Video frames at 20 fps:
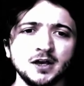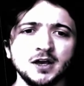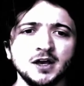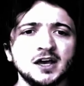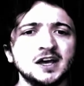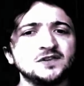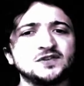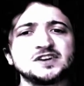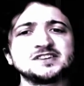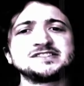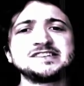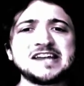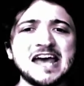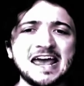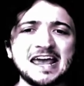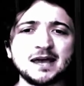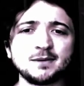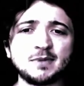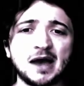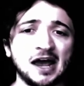If his
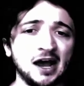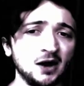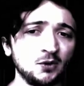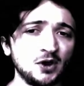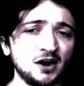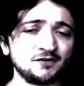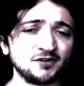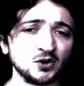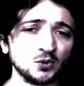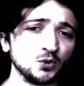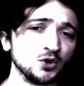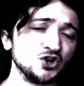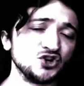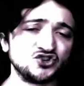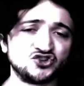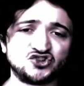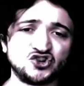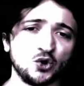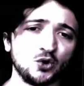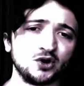name, however, were
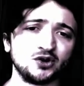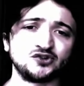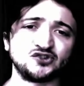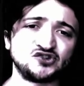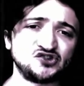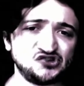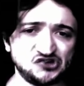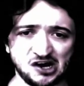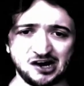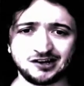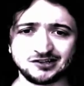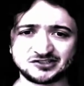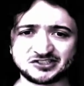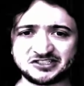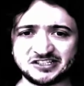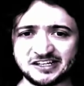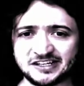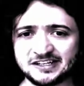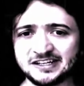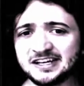George
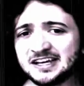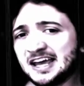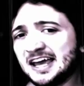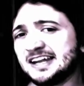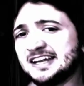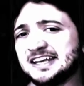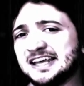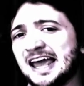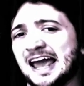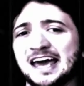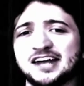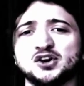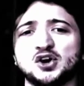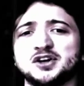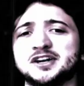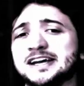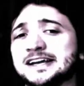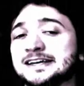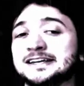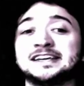Johnson, and he had on
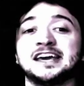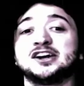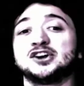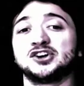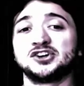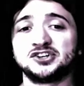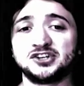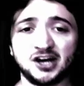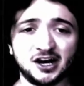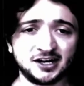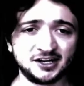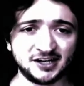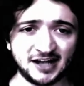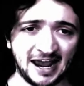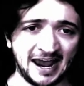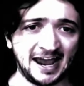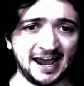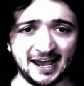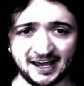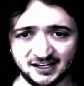a Get Her Done
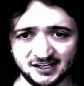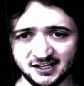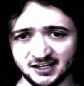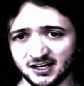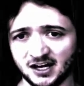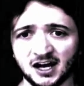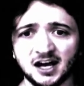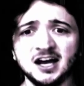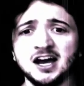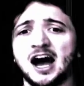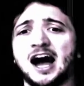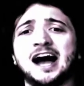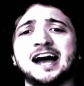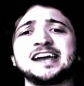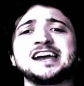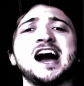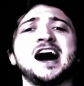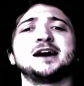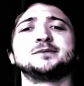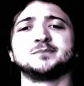hat and a I
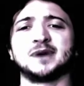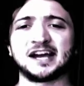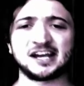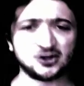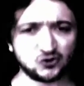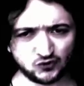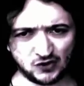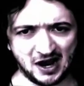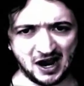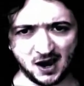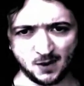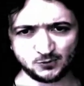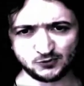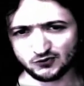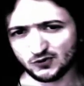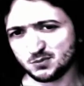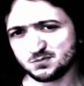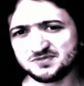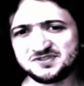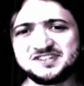Got My Crabs
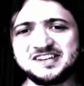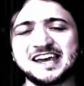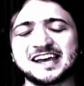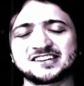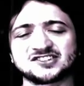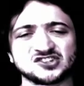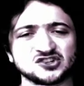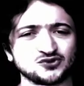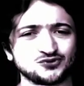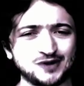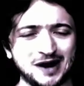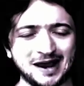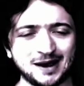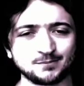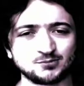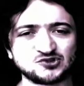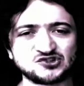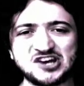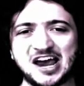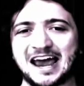from Dick's
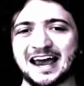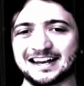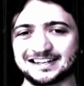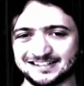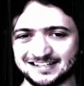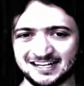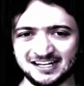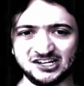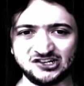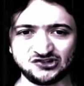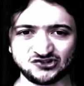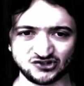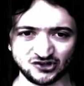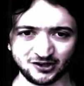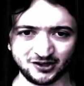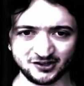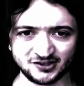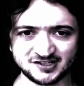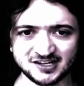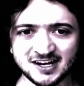Crab Shack
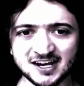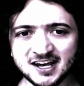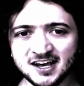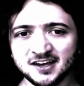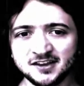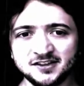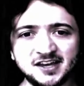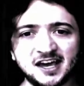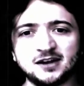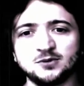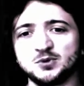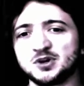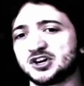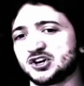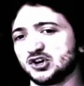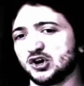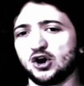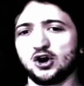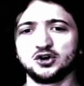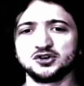t-shirt, then we could
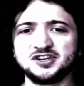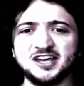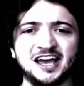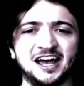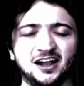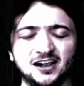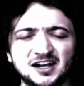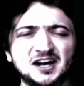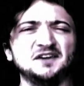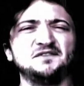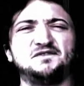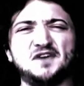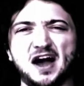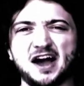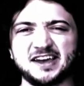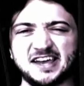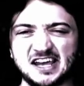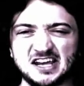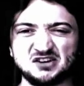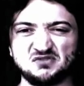all yell,
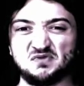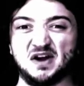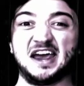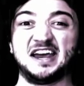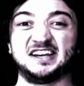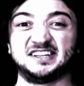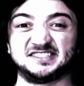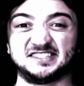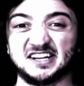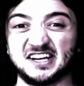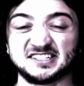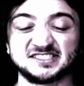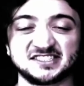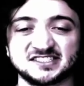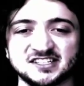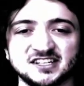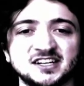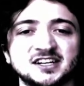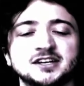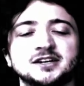"F***ing racist!"